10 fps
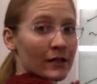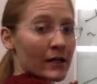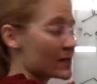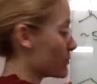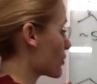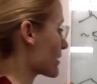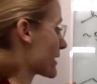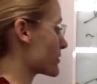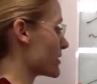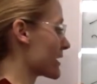is more
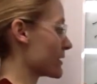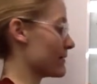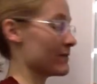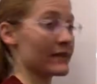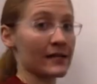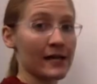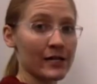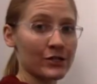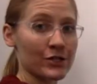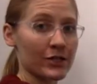electronegative than
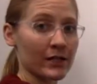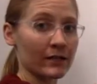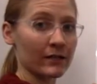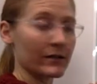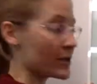nitrogen,